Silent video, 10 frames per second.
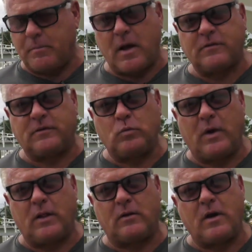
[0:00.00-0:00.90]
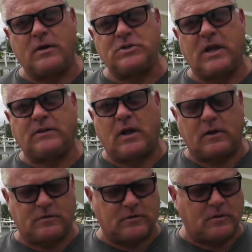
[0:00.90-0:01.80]
a Boston Whaler on a Jet
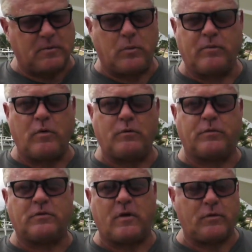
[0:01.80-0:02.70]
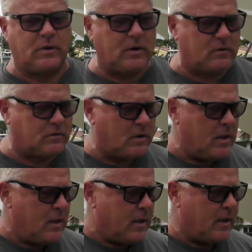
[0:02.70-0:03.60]
Dock system that we've owned for several years.
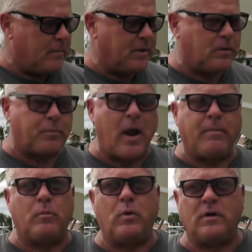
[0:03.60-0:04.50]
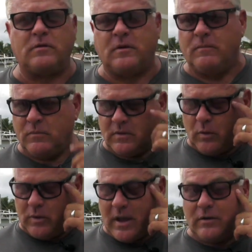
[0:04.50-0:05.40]
But the problem was that
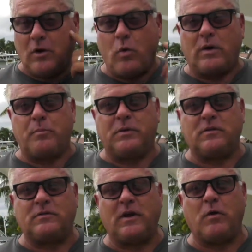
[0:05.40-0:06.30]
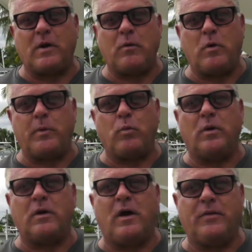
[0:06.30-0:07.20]
we had nowhere to put the cigarette when we
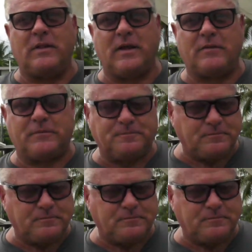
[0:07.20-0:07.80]
weren't on the lift.